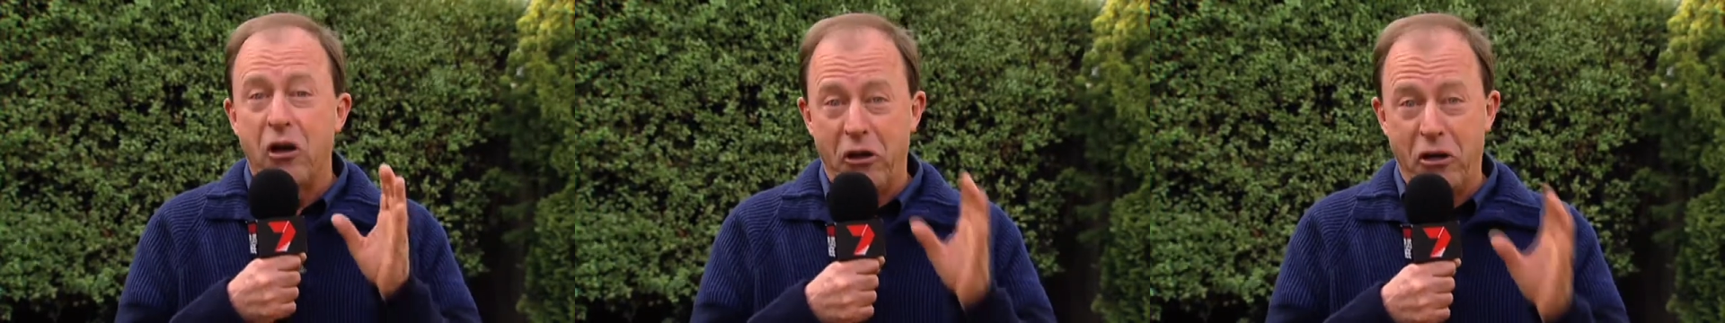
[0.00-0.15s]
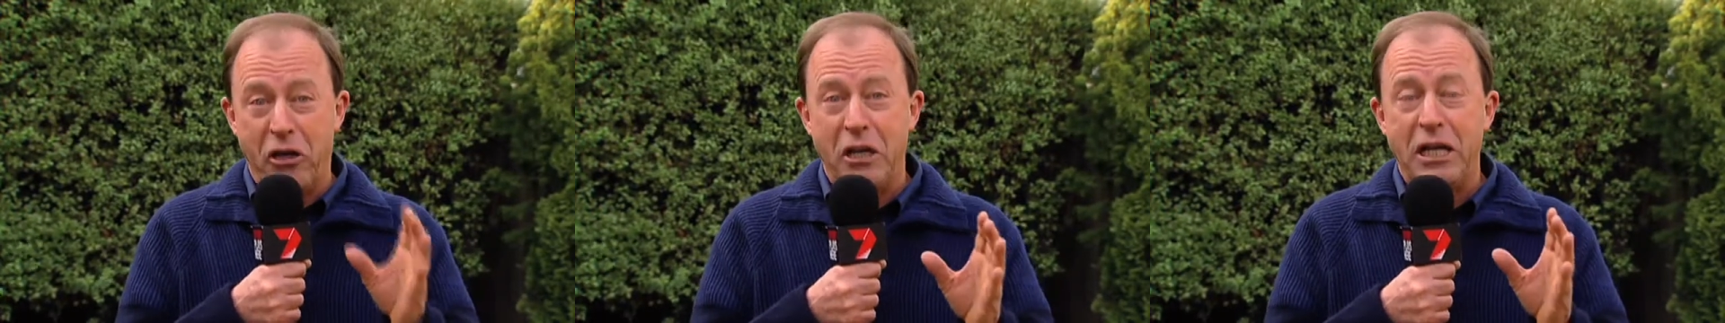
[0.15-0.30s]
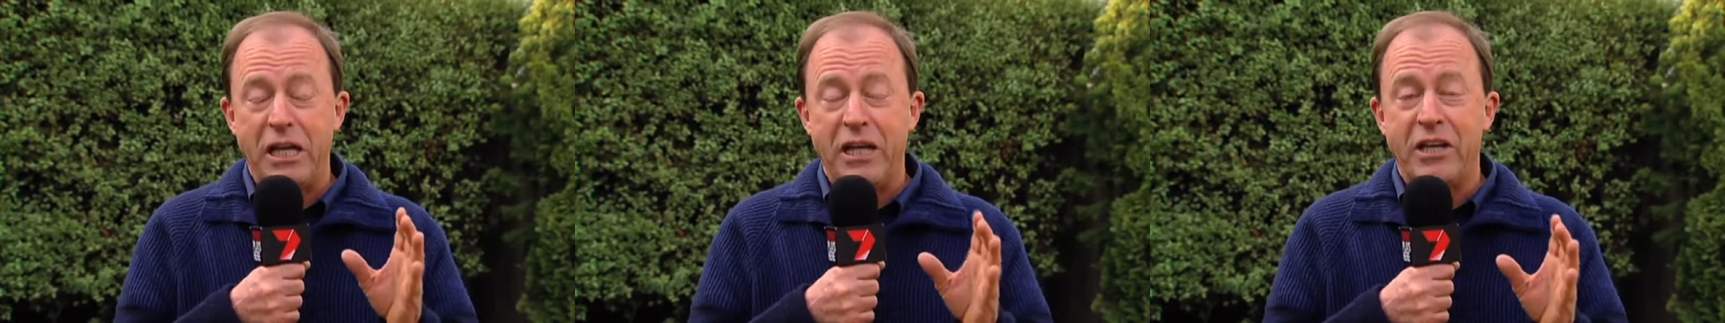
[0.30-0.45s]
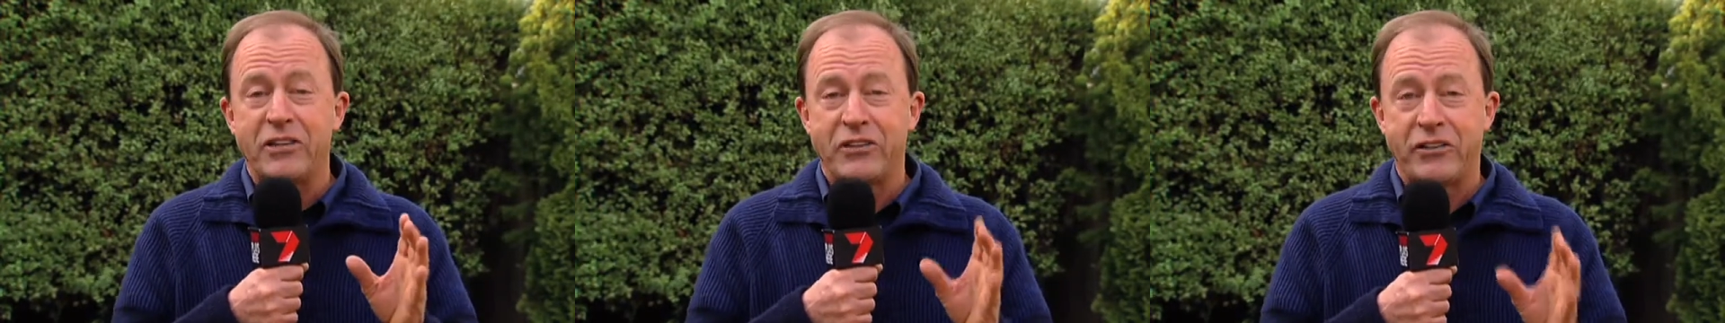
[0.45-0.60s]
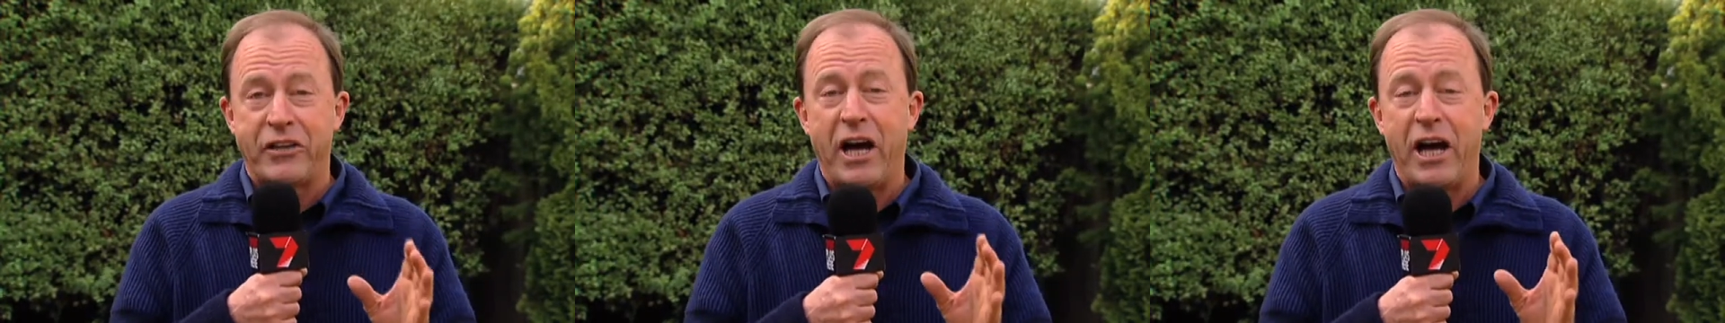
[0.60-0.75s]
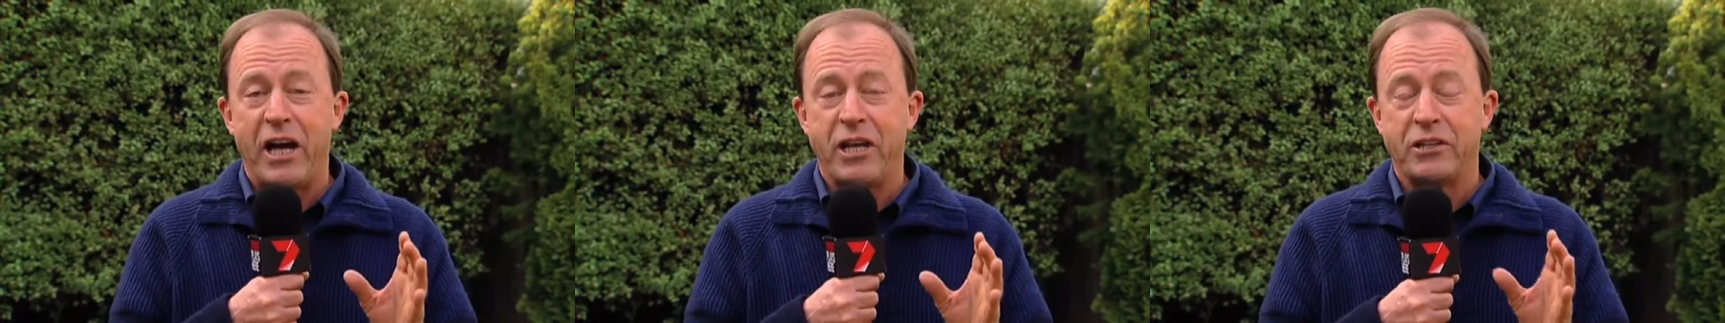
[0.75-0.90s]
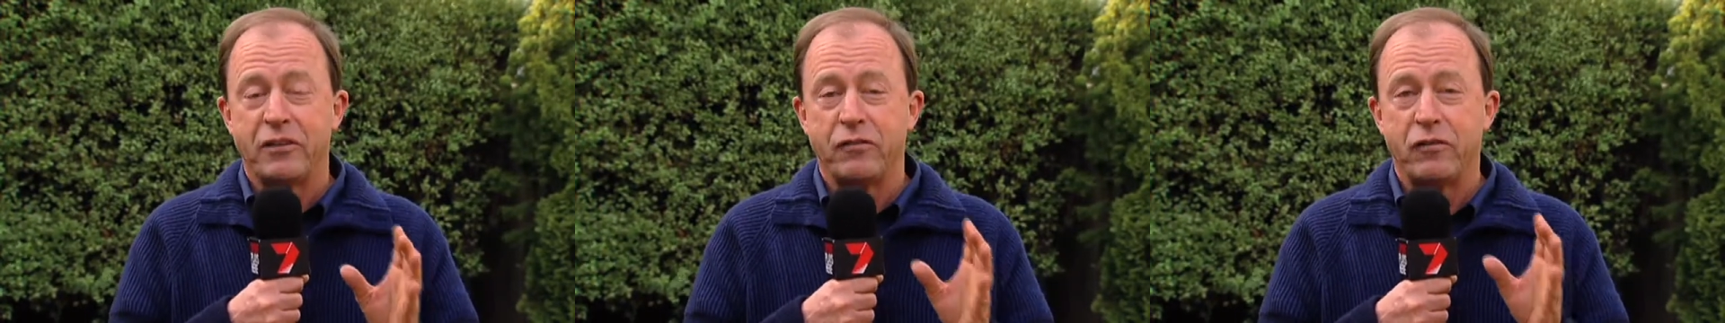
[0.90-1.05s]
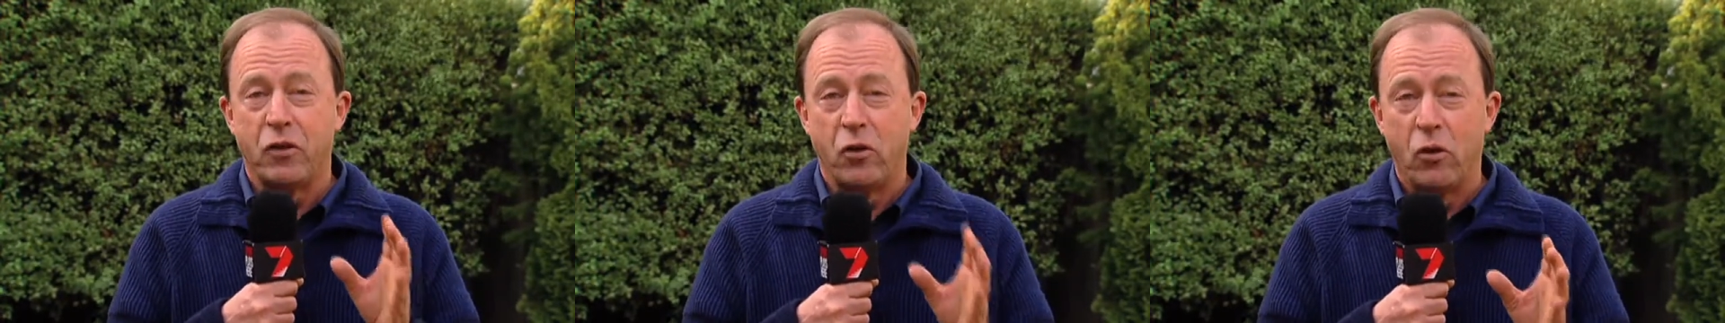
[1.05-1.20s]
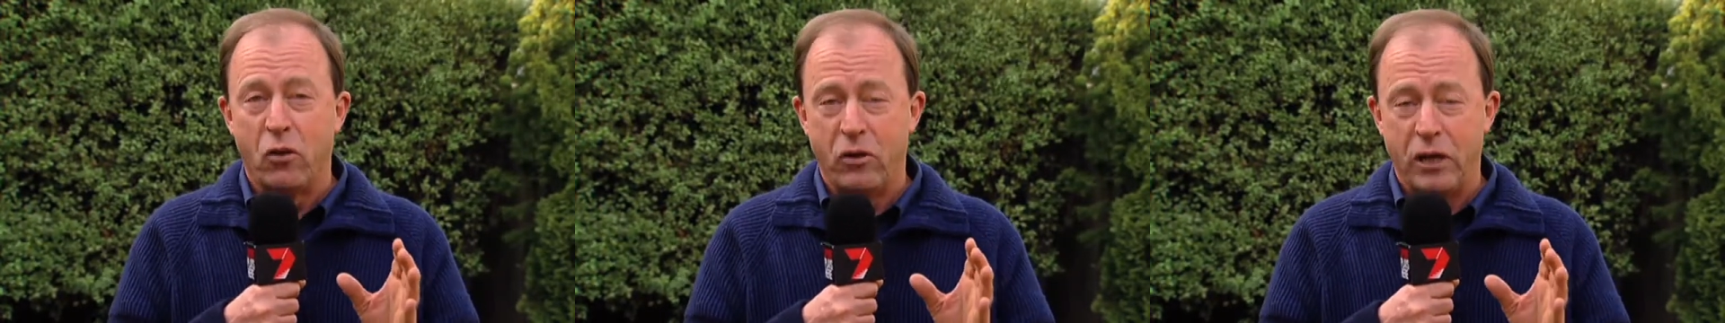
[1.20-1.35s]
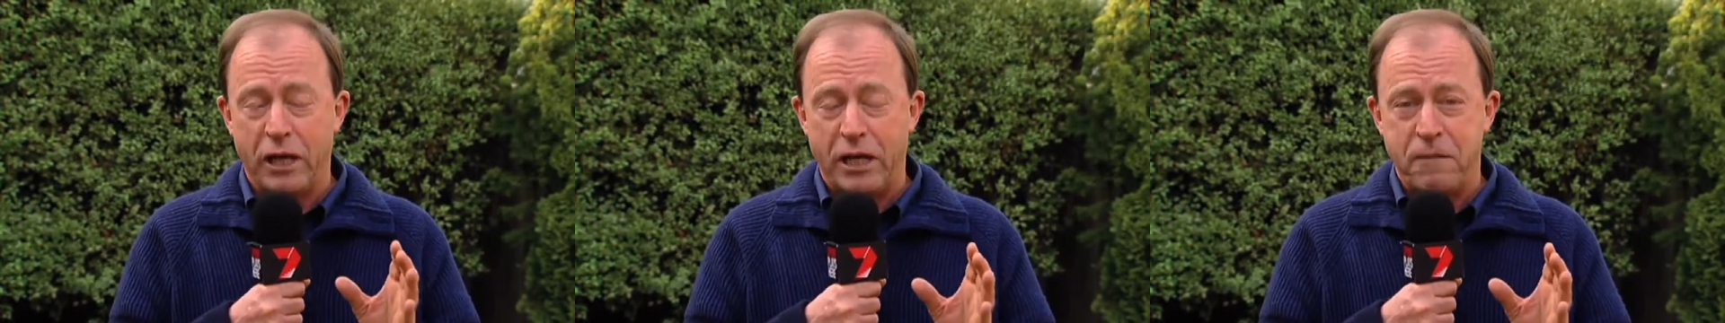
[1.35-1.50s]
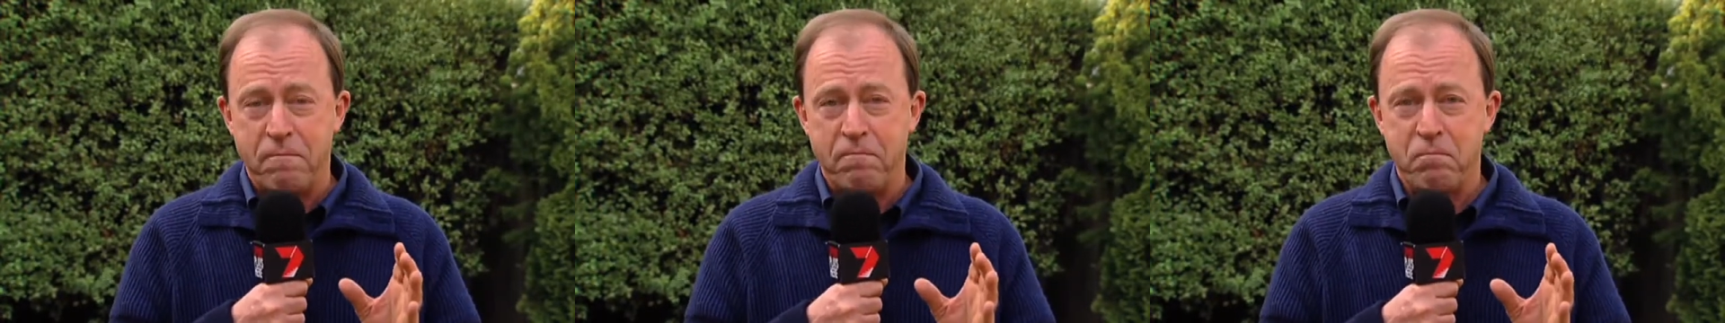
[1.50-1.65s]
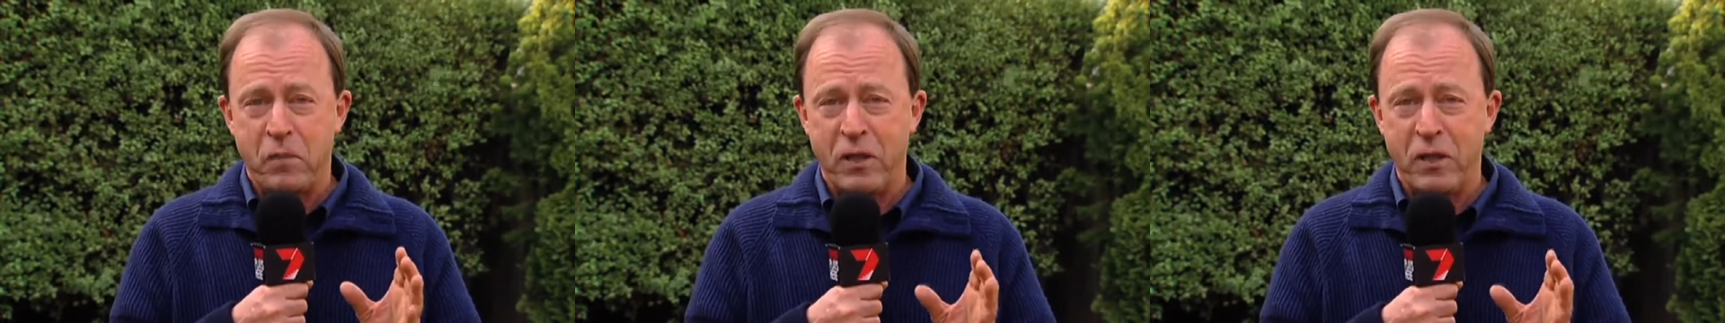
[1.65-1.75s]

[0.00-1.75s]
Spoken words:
earliest days of calling.